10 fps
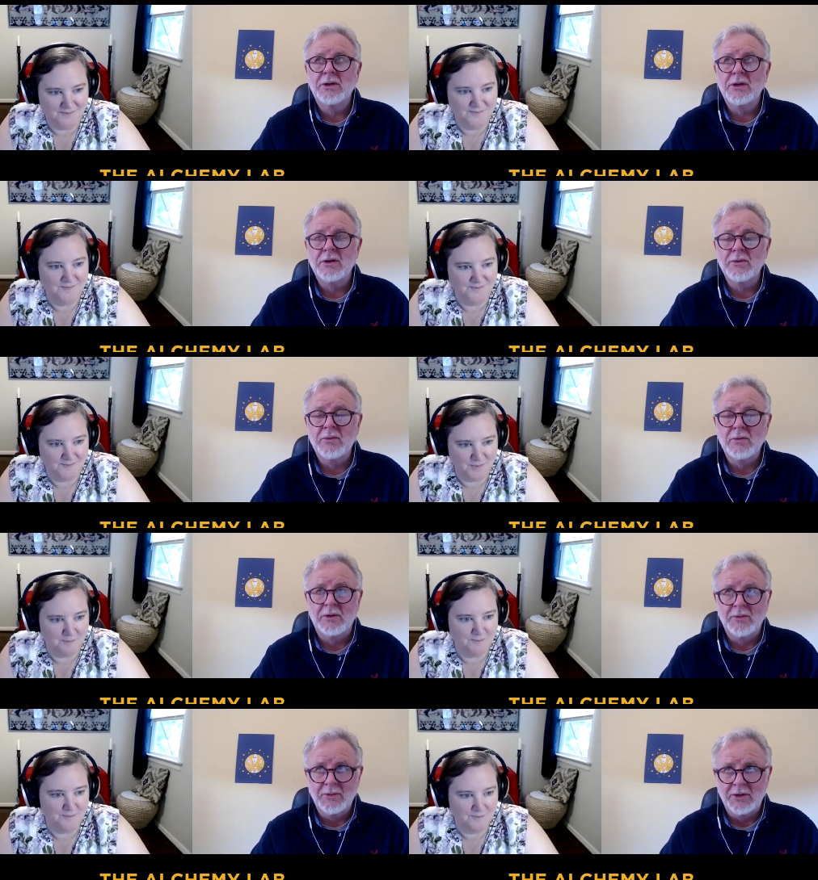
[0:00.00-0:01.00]
Speaker 1: know
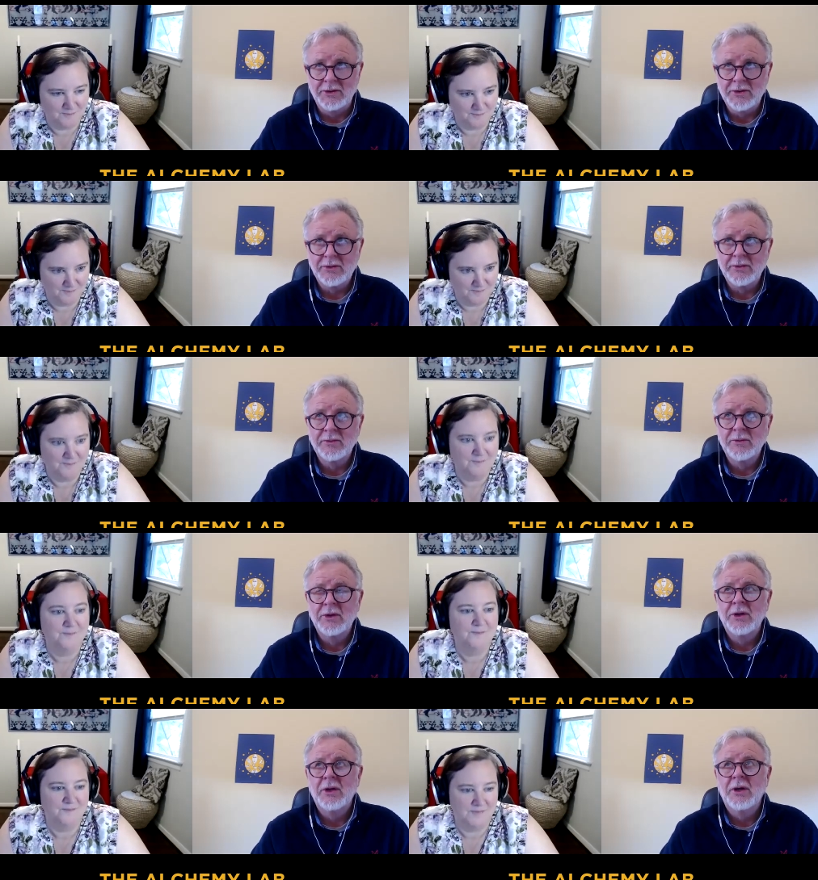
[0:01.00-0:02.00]
what we want.
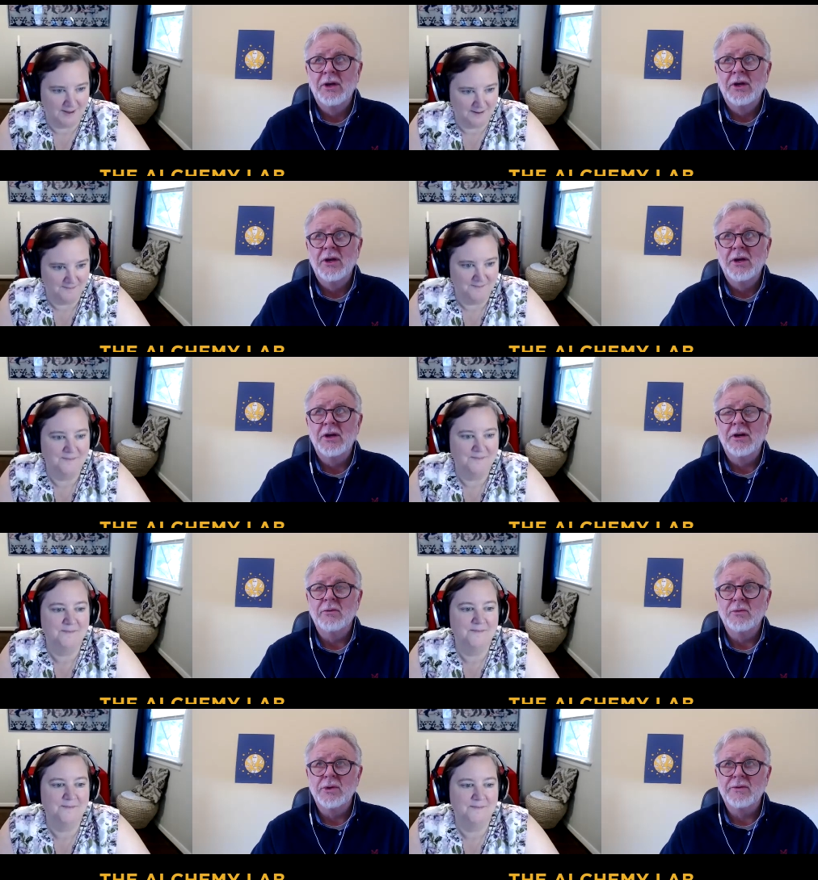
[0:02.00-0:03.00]
Yep.
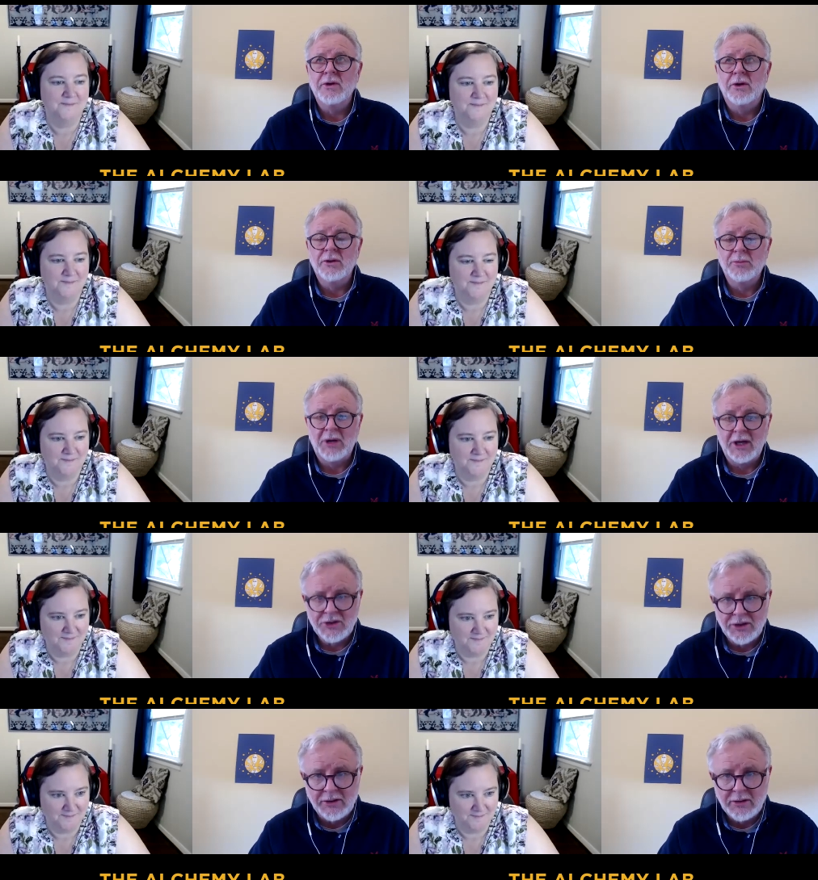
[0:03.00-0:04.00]
And we've got the
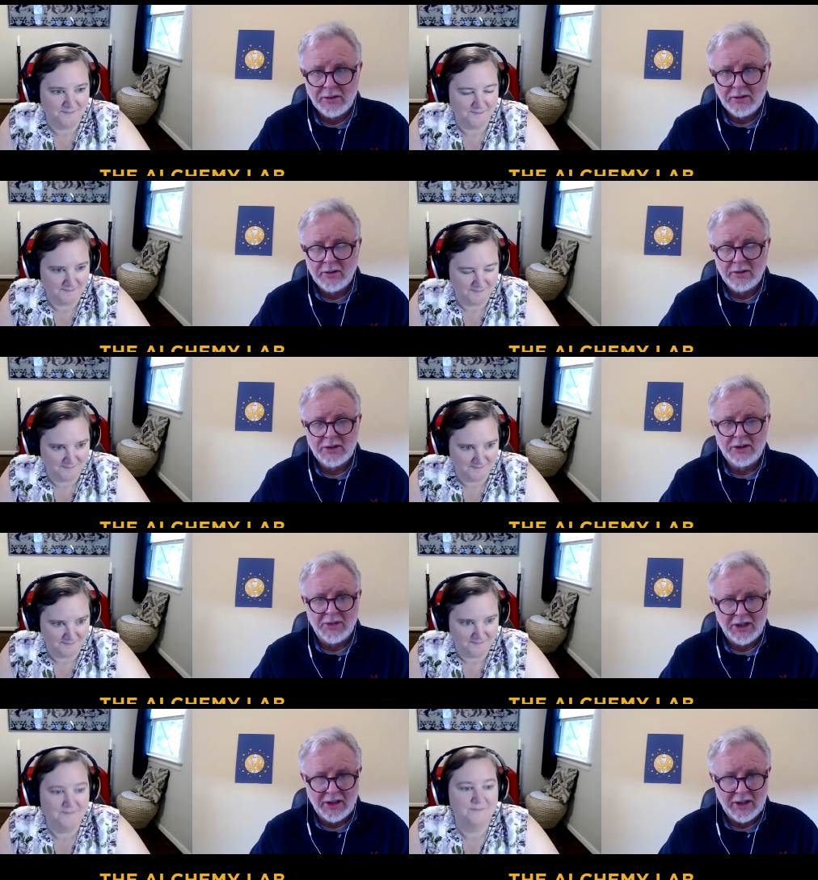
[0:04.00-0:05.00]
passion to
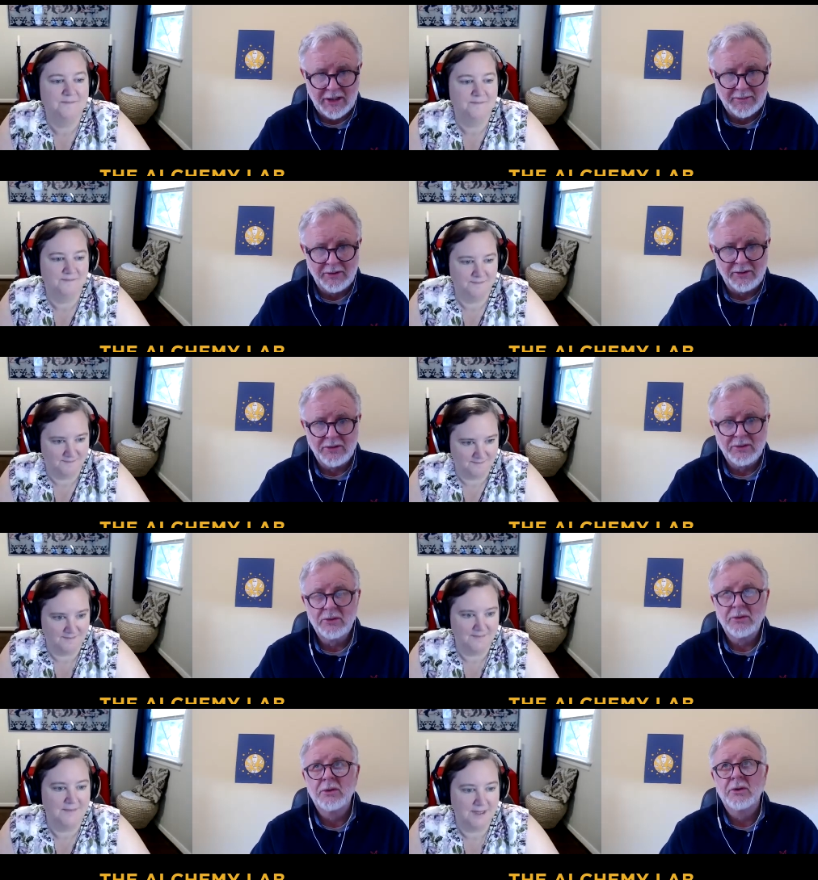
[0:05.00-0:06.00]
make it happen.
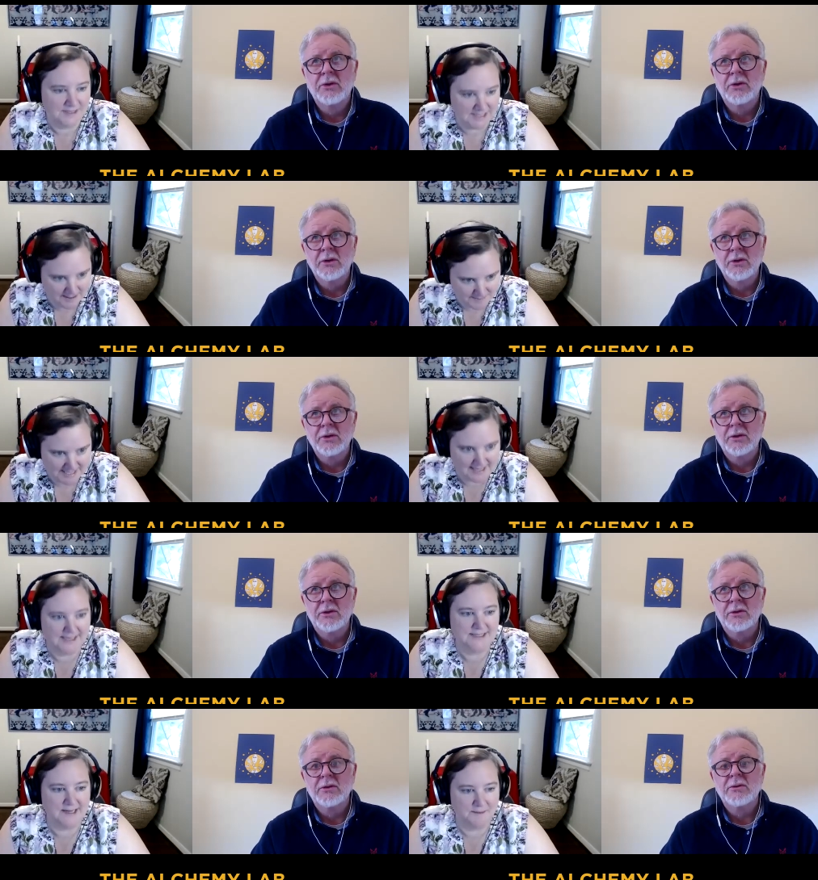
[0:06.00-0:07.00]
Speaker 2: To keep taking
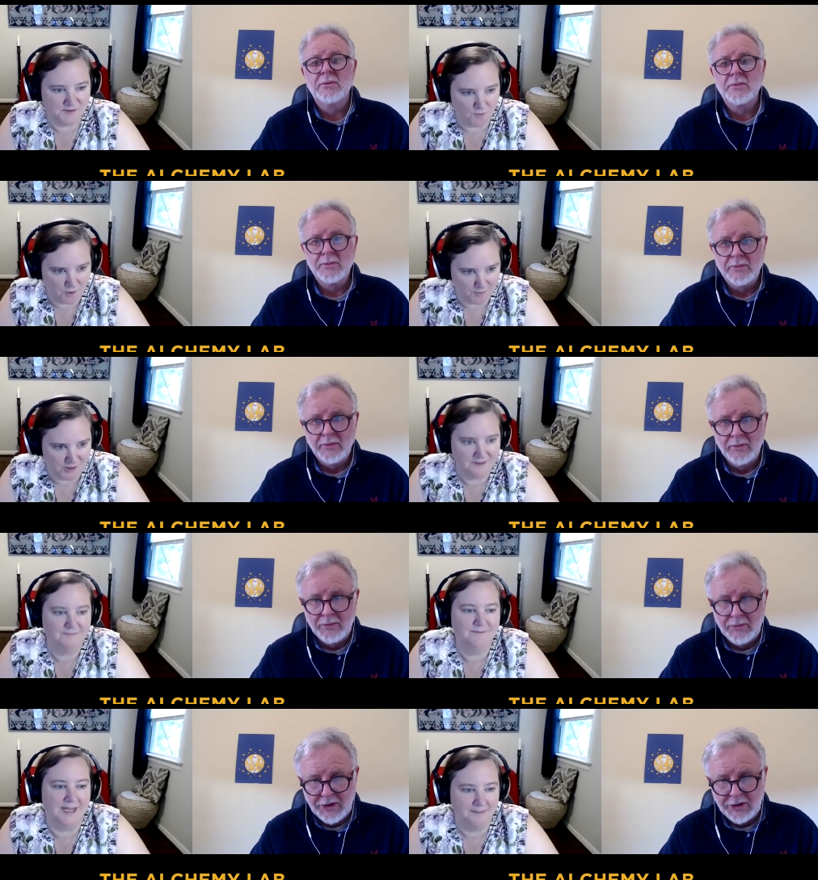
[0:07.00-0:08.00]
steps forward.
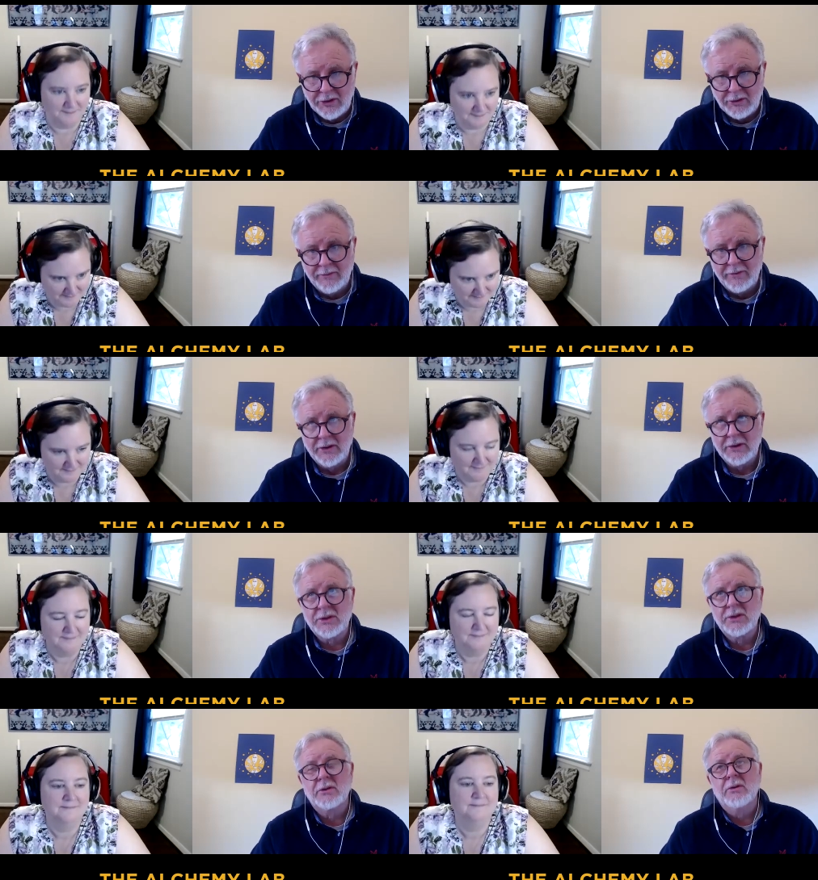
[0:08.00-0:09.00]
Yeah. The
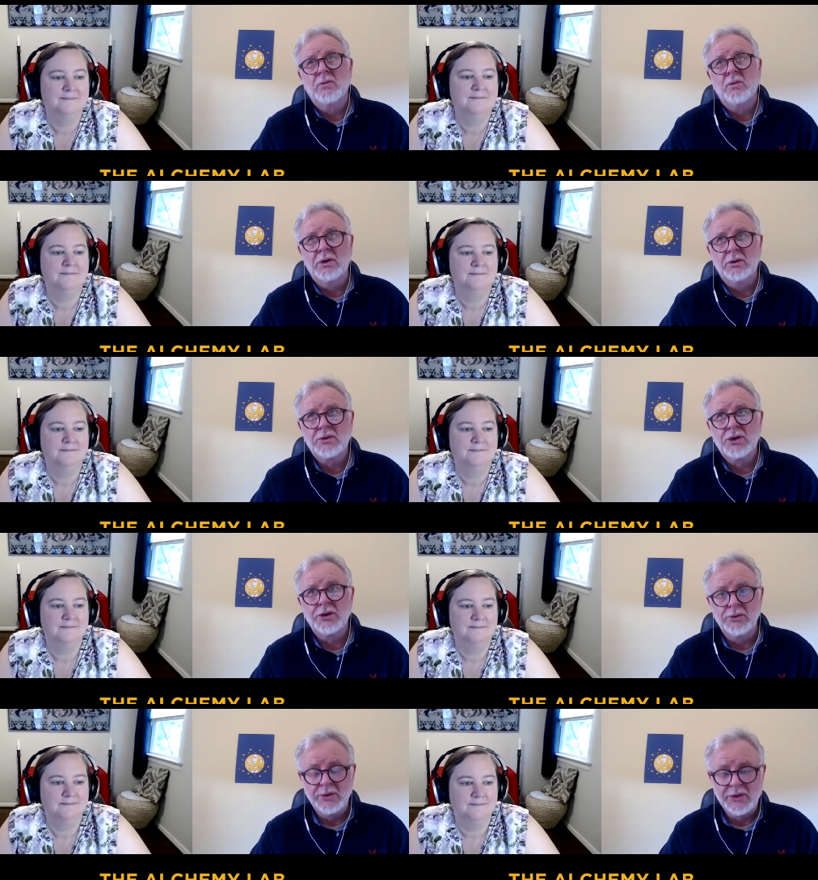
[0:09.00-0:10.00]
Speaker 1: universe will
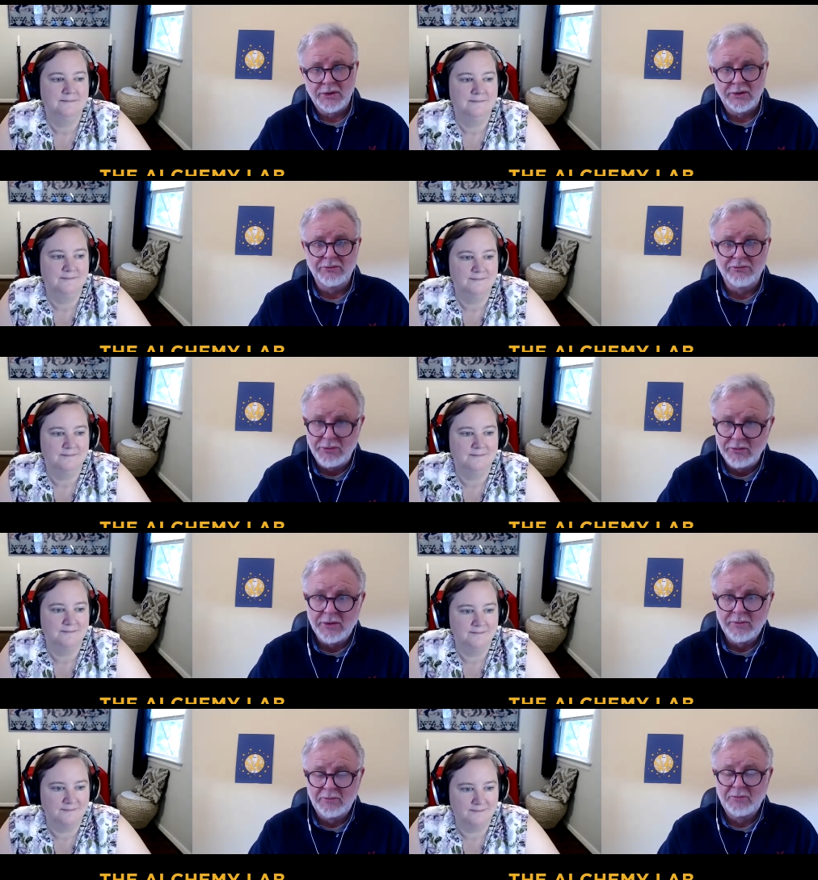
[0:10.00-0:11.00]
choose the
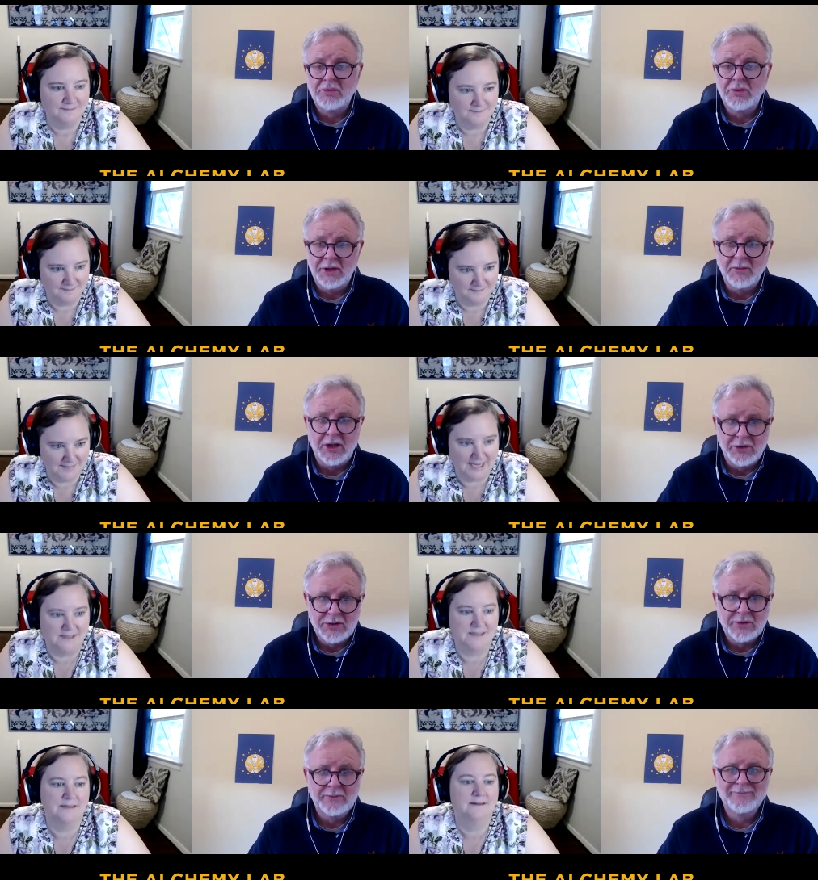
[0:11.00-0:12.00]
route pretty much. Yes.